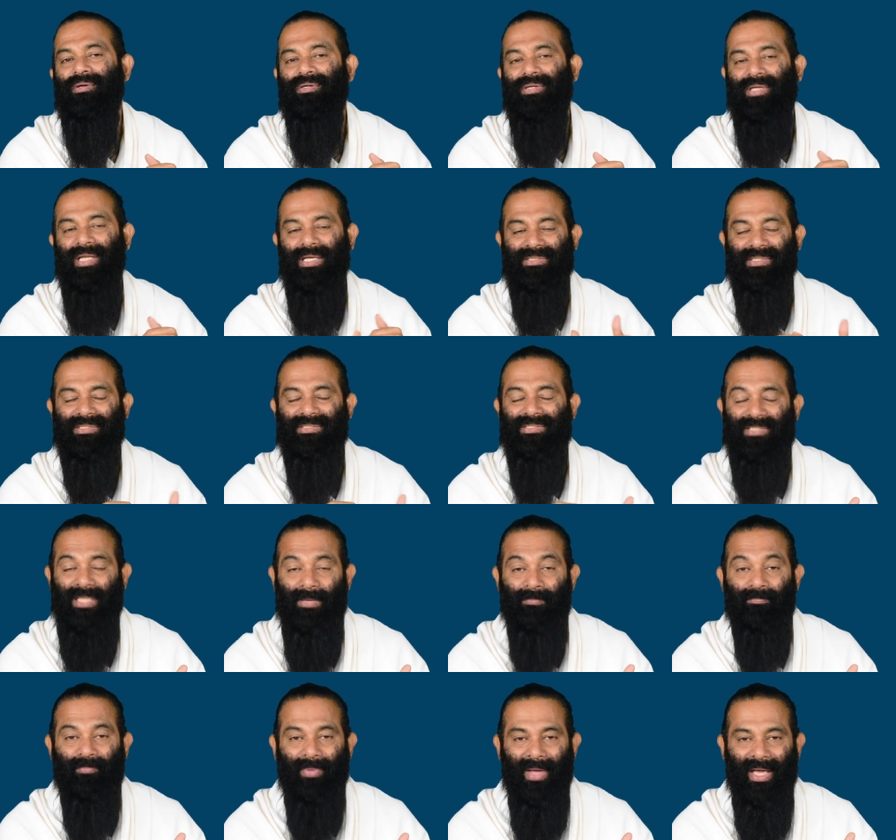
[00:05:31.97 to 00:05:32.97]
takes a
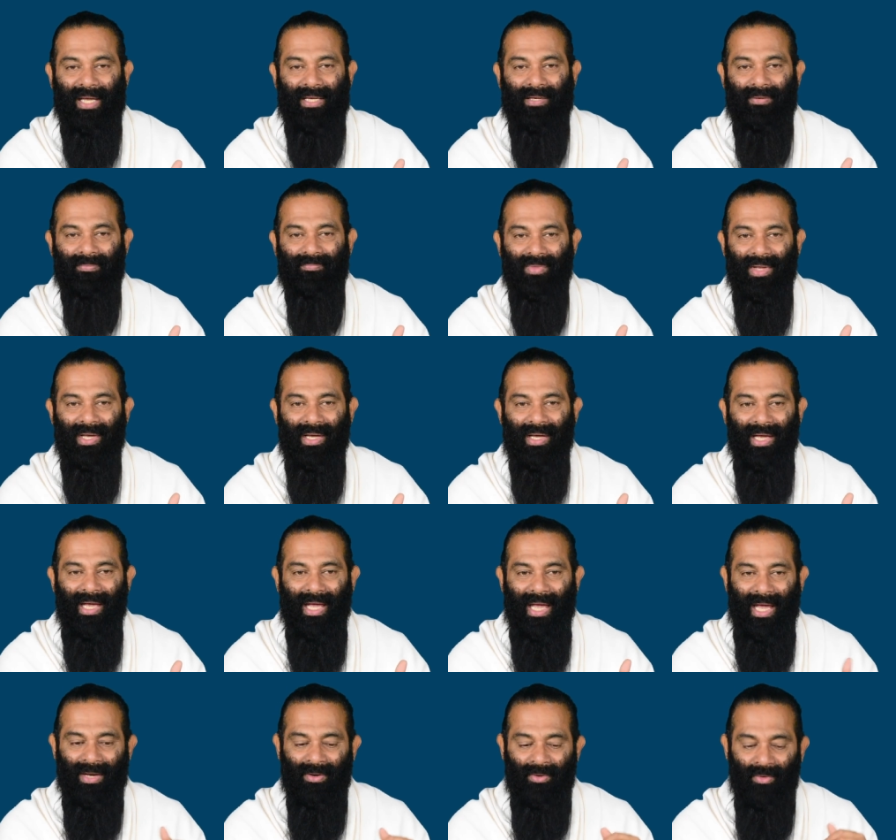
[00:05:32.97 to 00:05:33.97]
step back
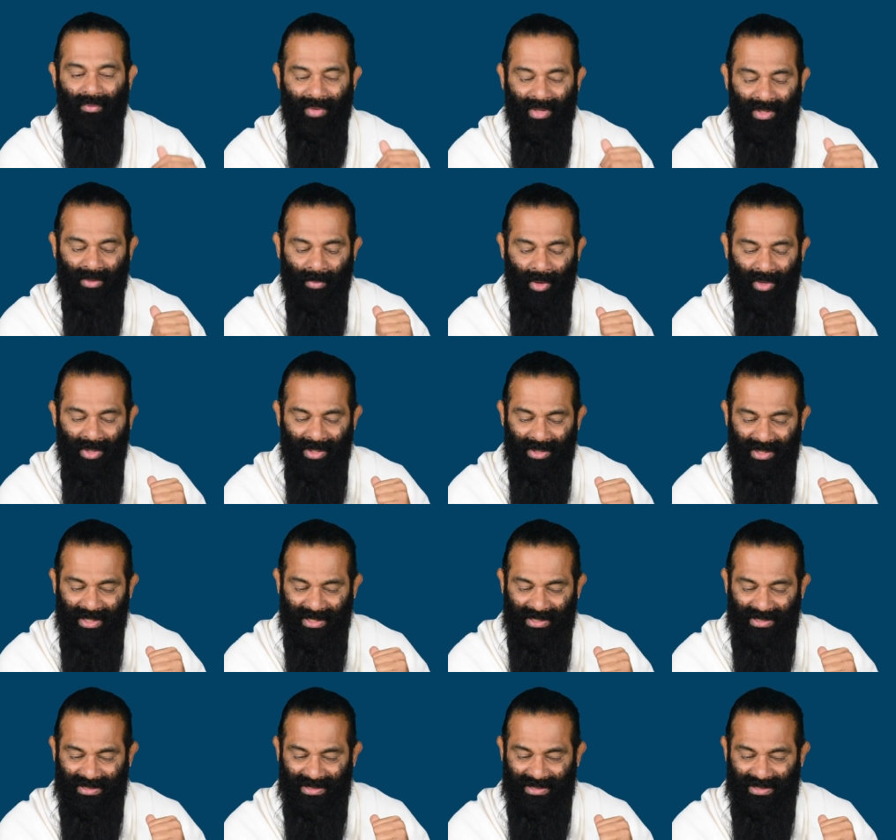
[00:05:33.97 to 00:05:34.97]
and when the body
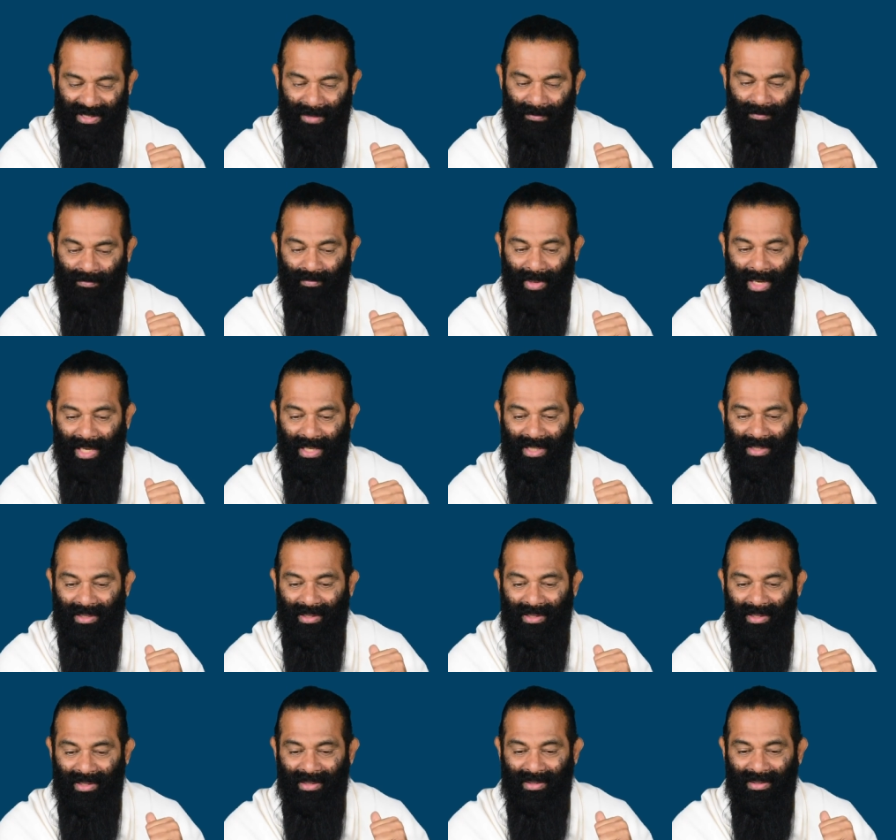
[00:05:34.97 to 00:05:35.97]
takes a step
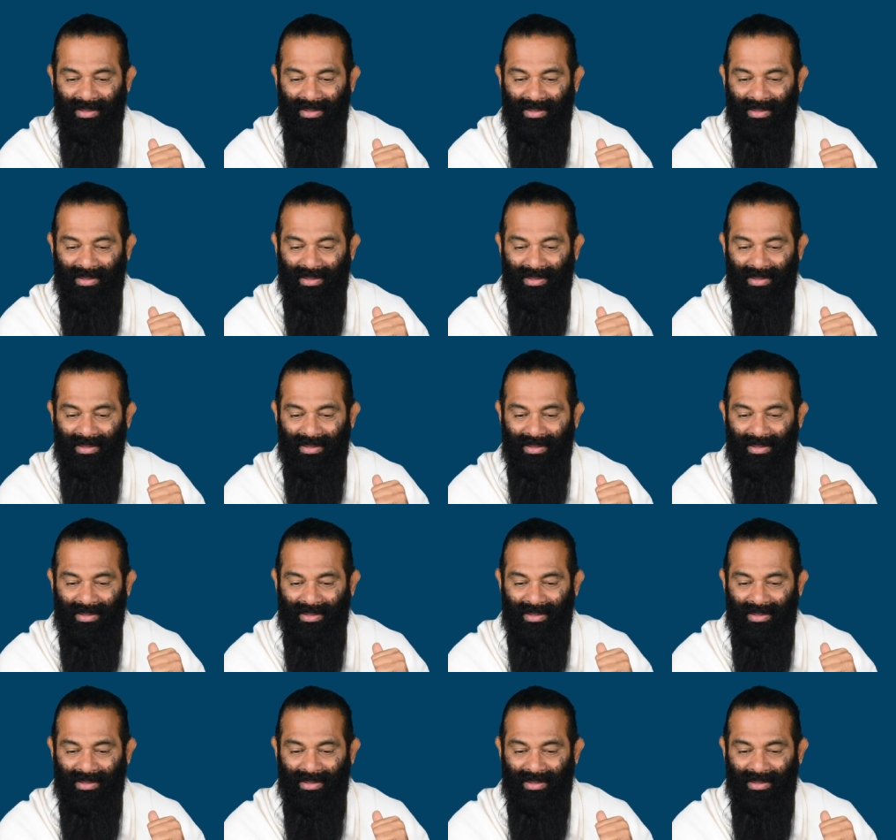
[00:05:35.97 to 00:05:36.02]
back,